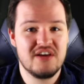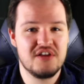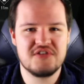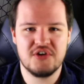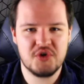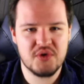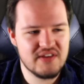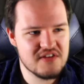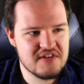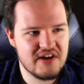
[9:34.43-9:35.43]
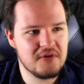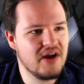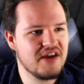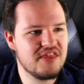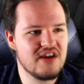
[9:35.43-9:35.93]
Consider trying this out.
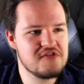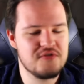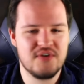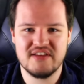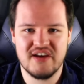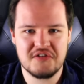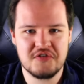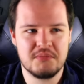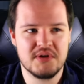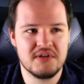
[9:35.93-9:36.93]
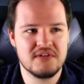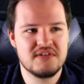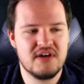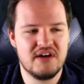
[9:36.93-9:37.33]
I think it's a fantastic build.